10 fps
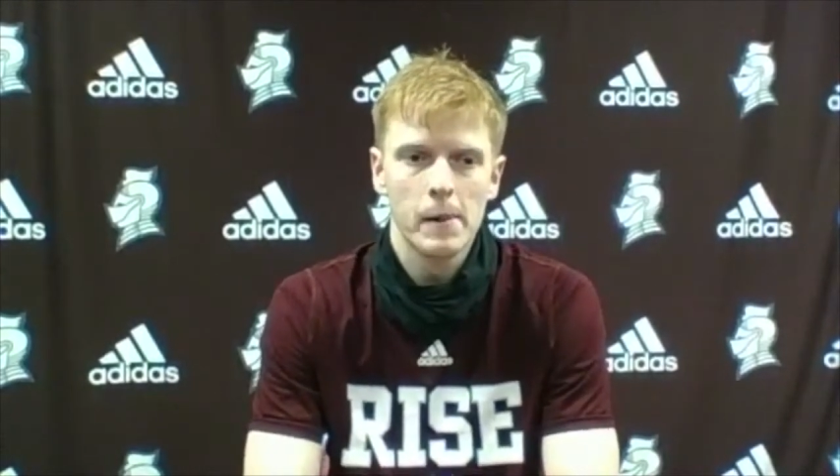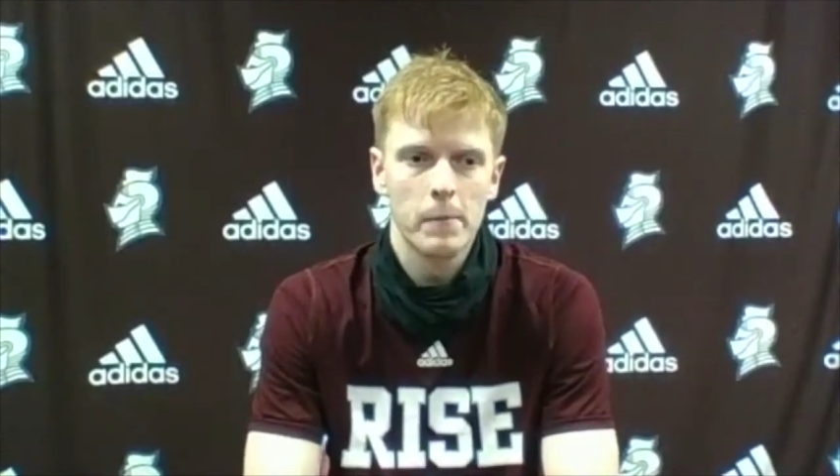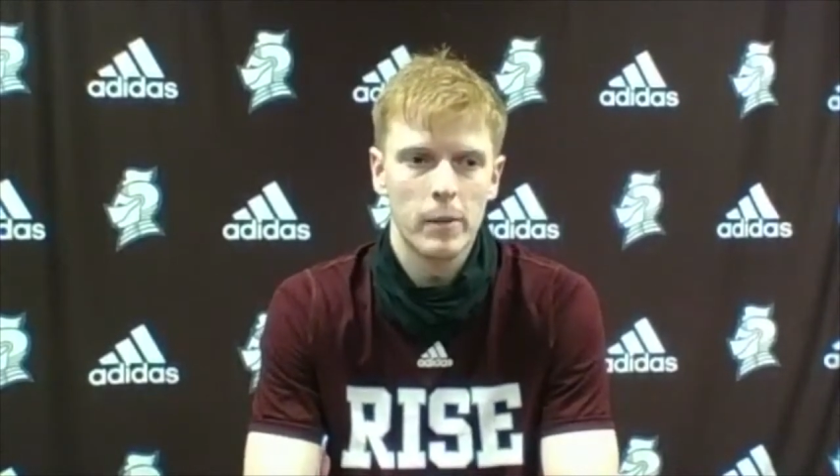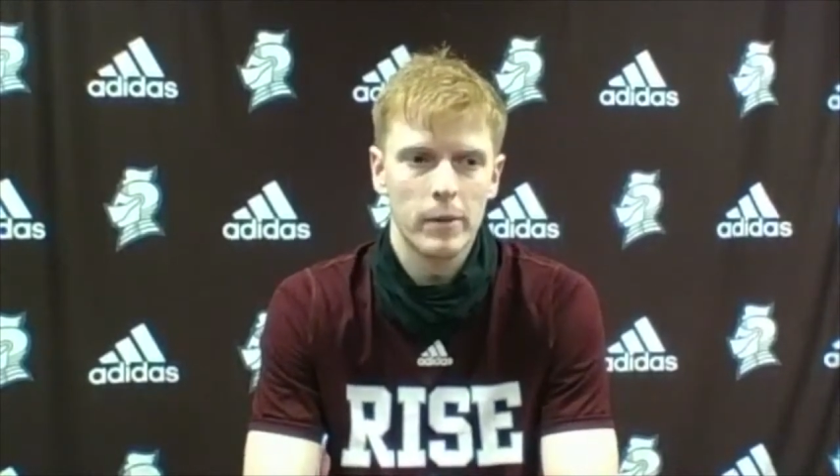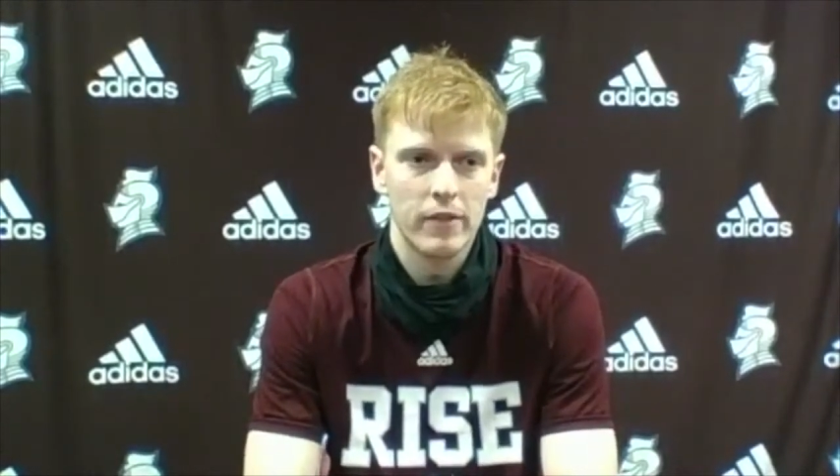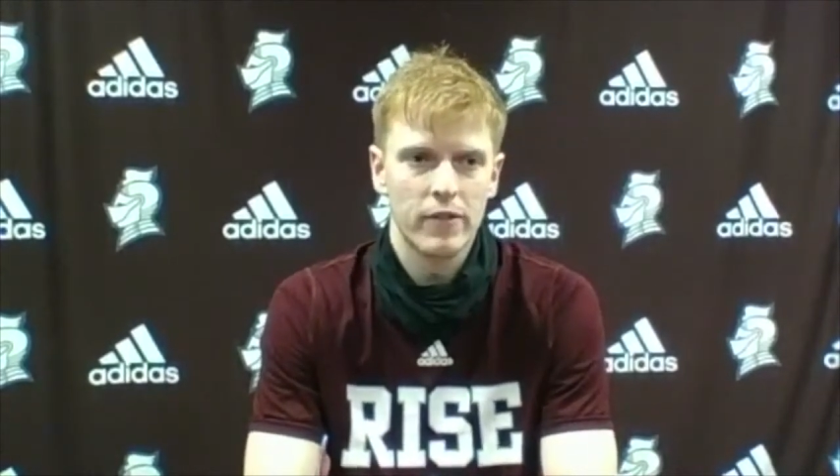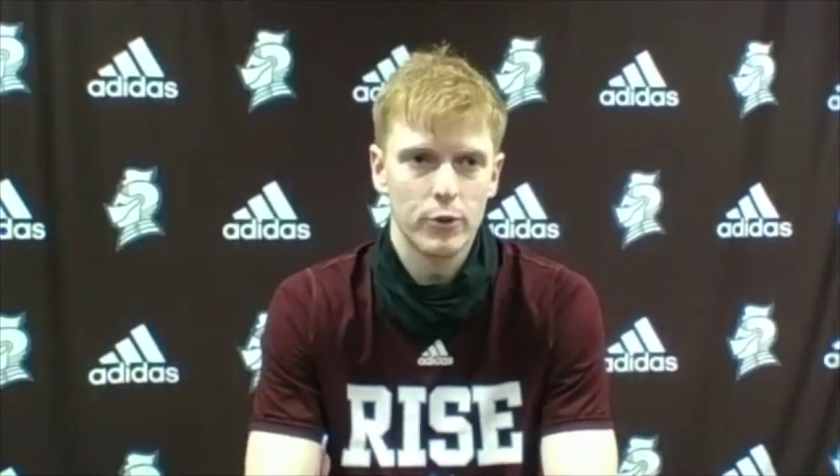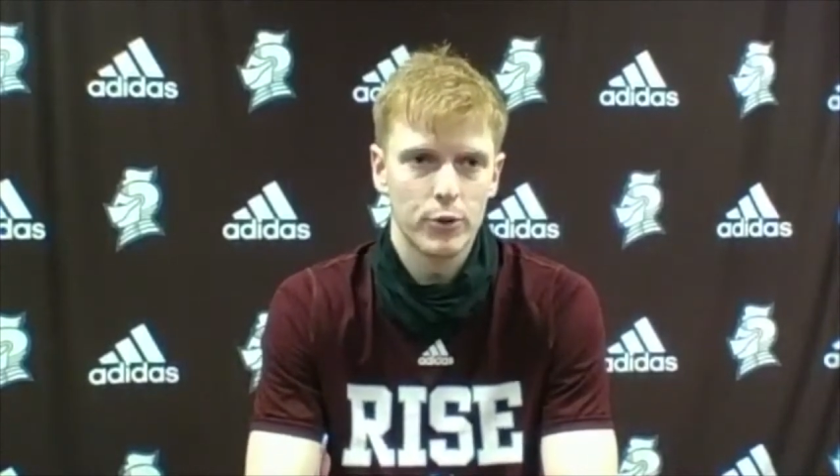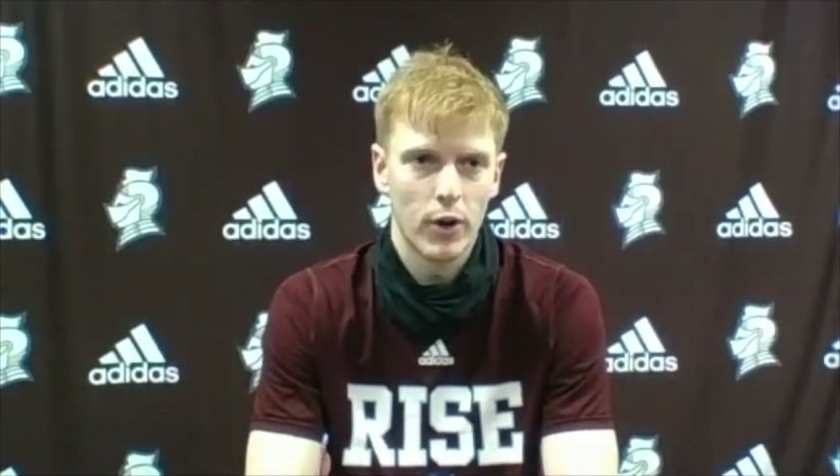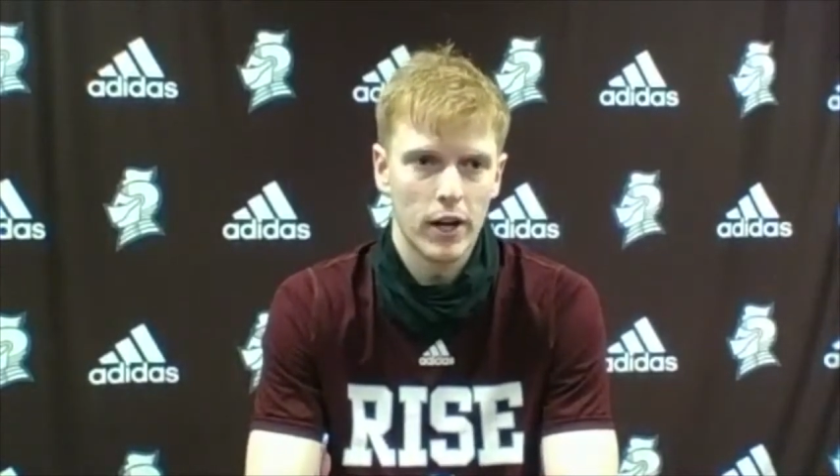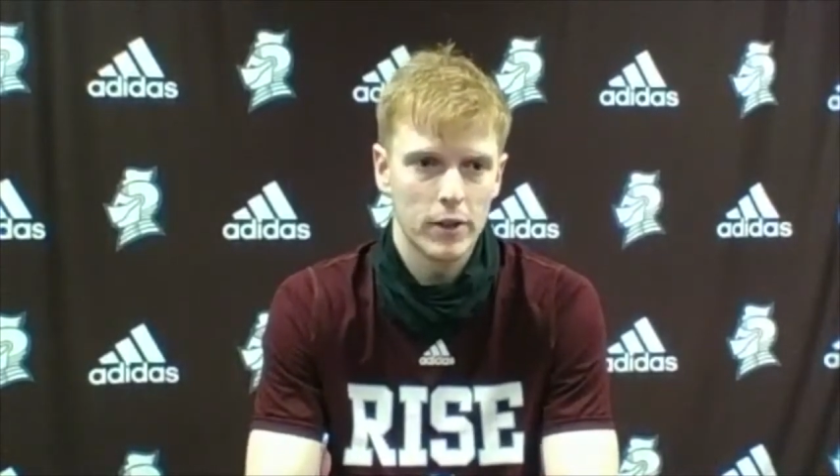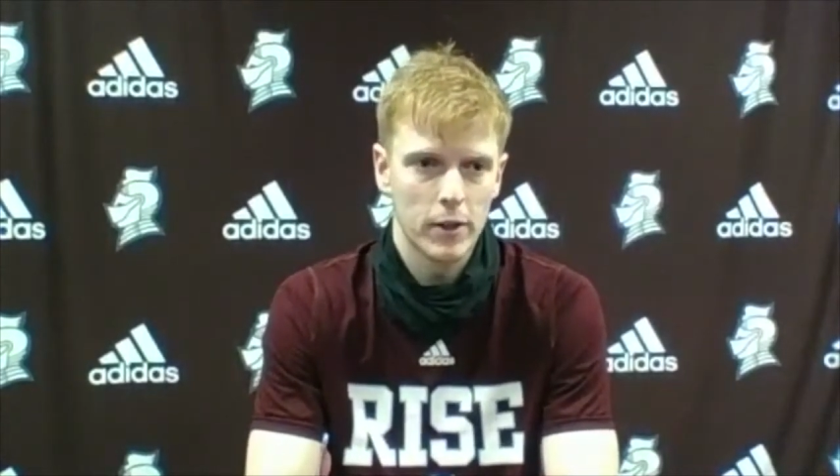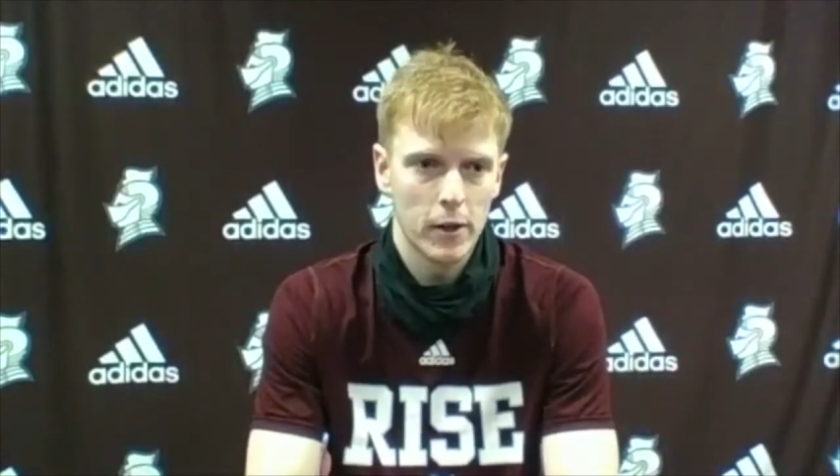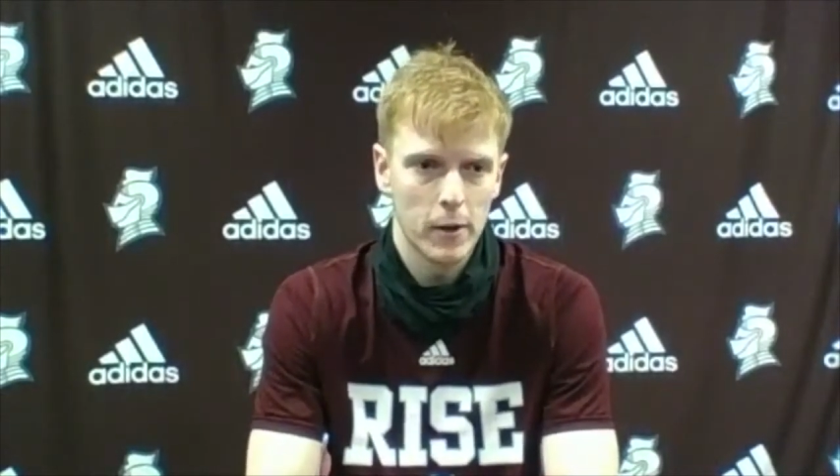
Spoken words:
But I mean, it feels great to